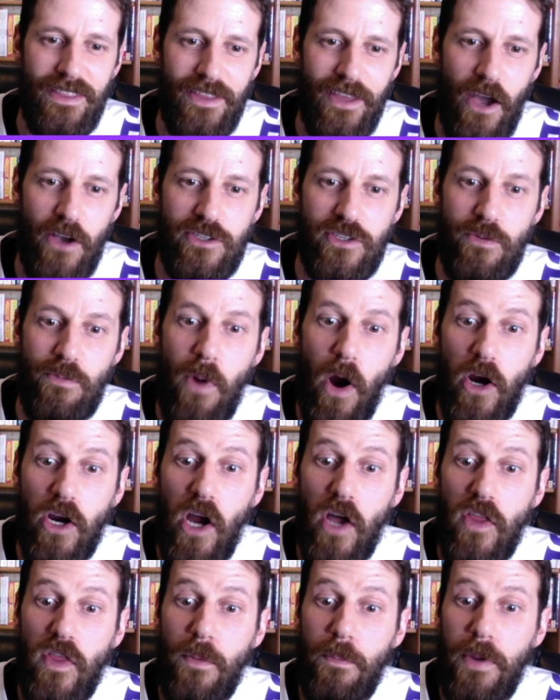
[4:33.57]
They also mark
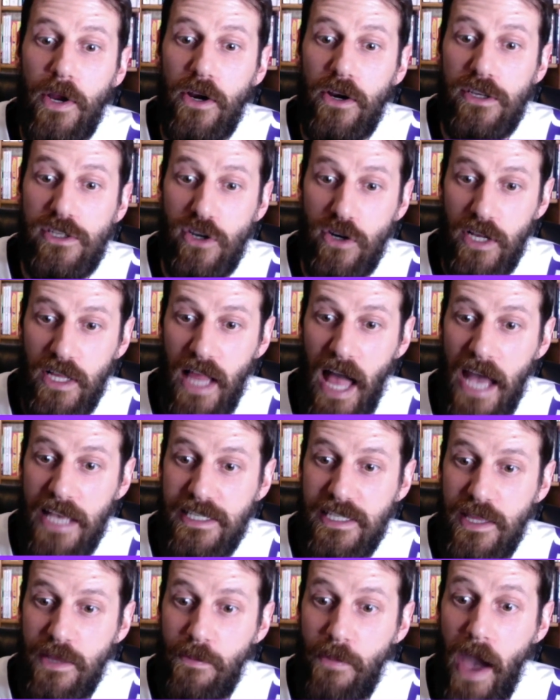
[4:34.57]
on the mirrors or
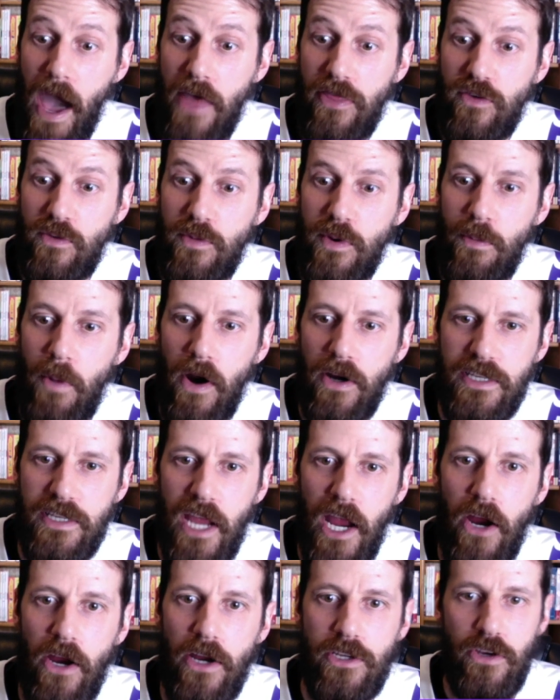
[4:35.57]
glass in the bathroom to mark
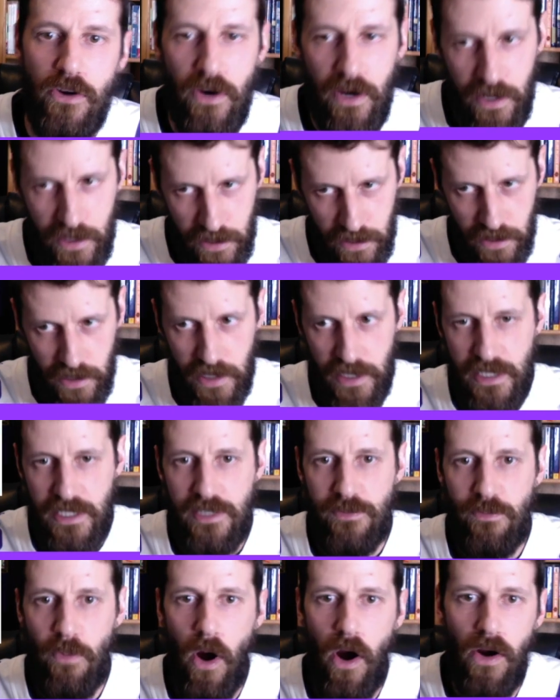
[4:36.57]
territory.
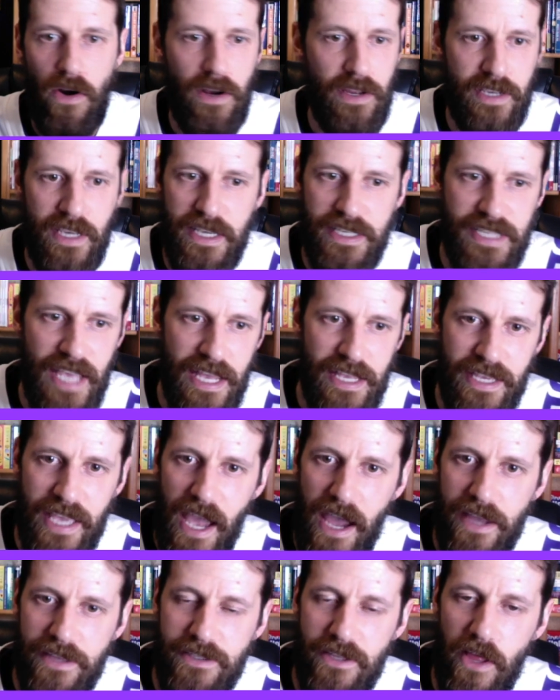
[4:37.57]
Smart, because that,
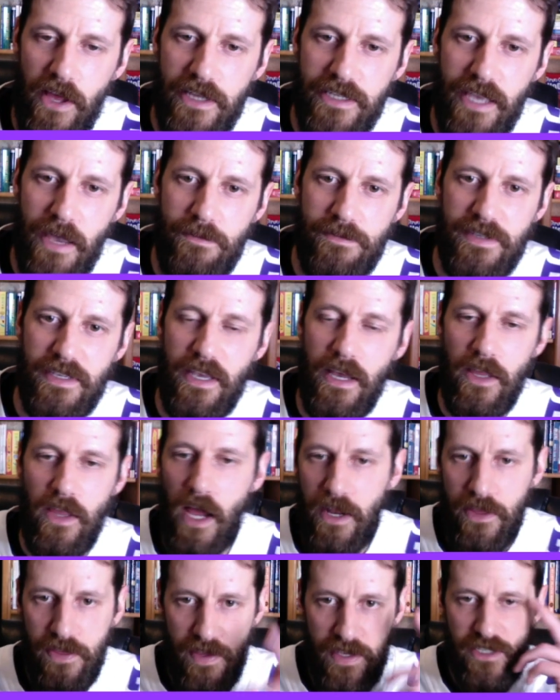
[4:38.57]
yeah, it's a lot of times, a
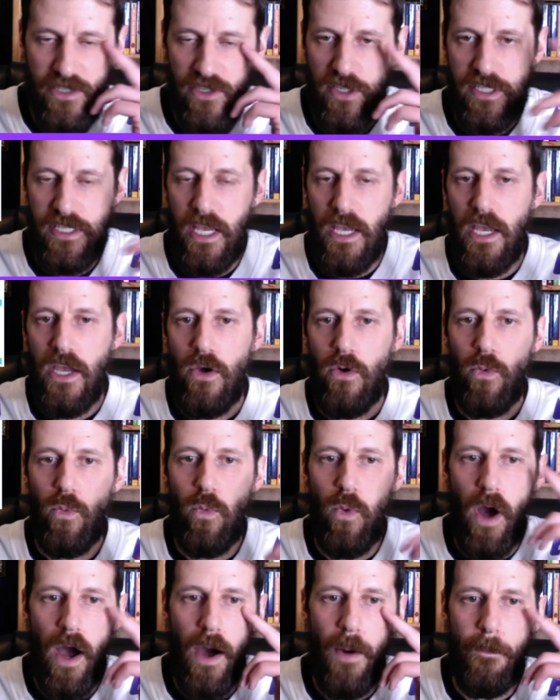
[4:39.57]
lot of things just,
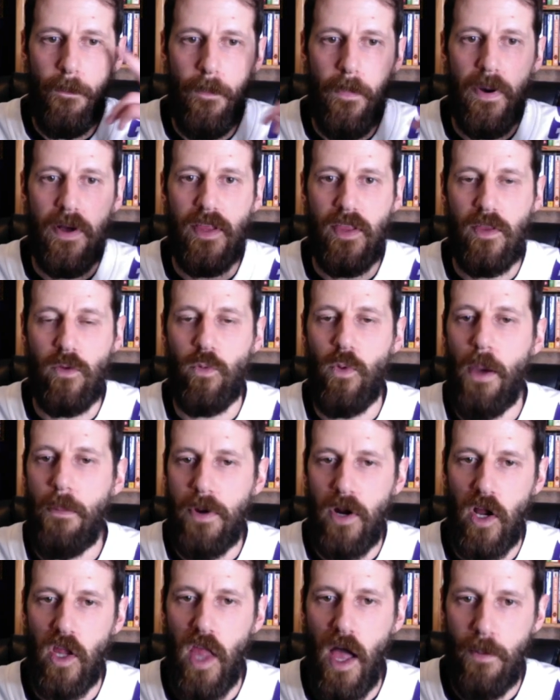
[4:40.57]
um,
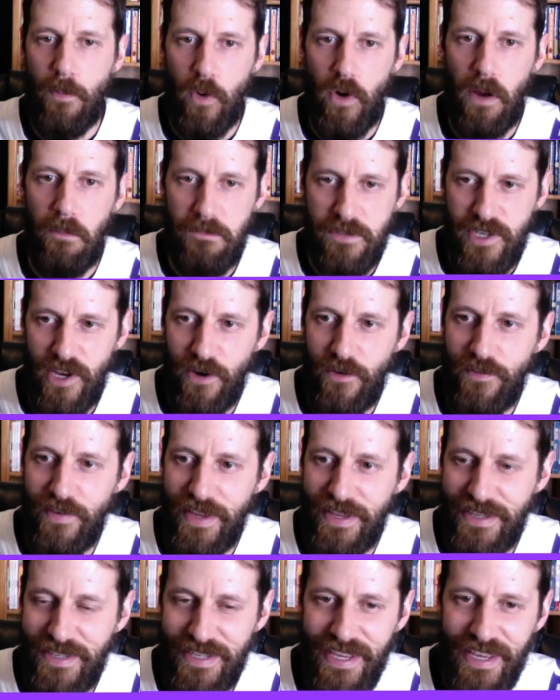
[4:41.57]
women are a lot more
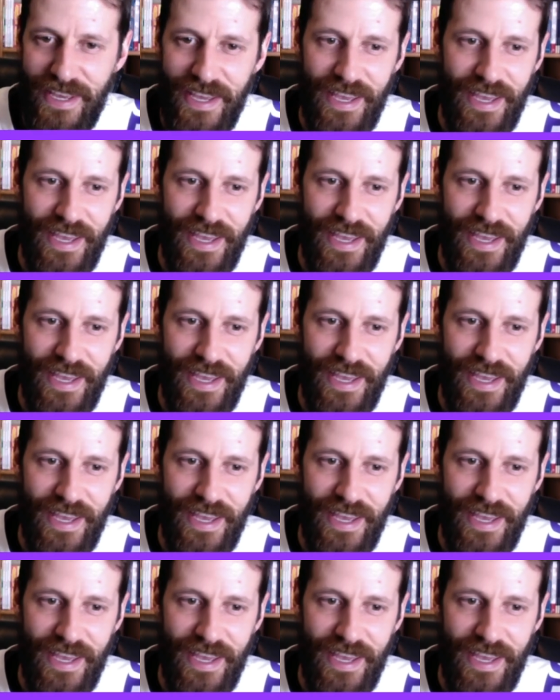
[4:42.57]
observant